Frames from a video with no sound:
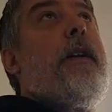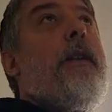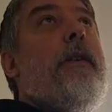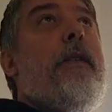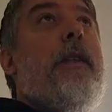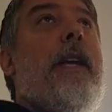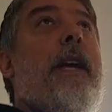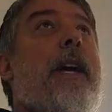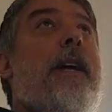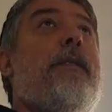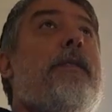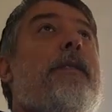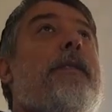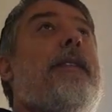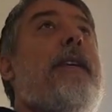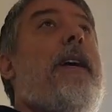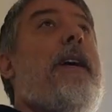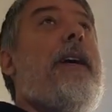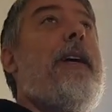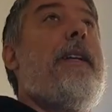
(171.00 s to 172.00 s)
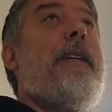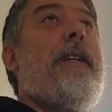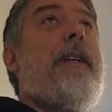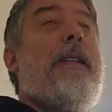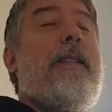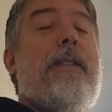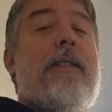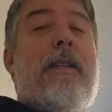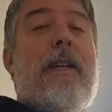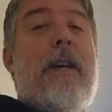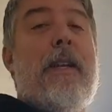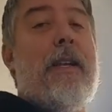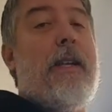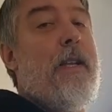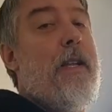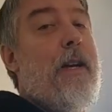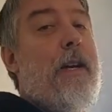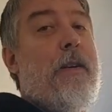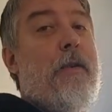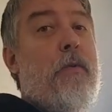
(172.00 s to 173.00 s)
on the outside. It's got a
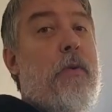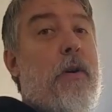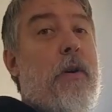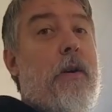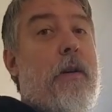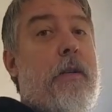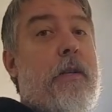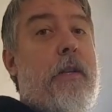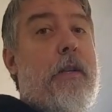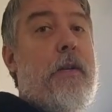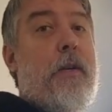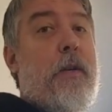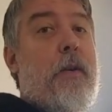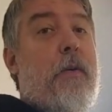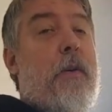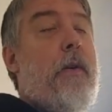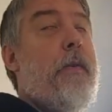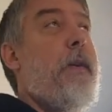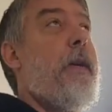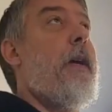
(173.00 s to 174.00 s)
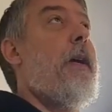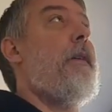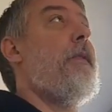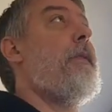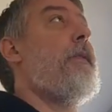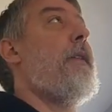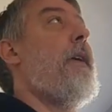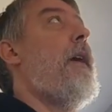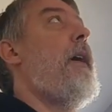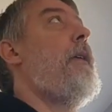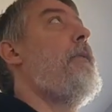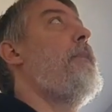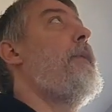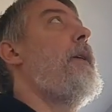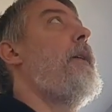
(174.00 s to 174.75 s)
lot of work to do on the outside,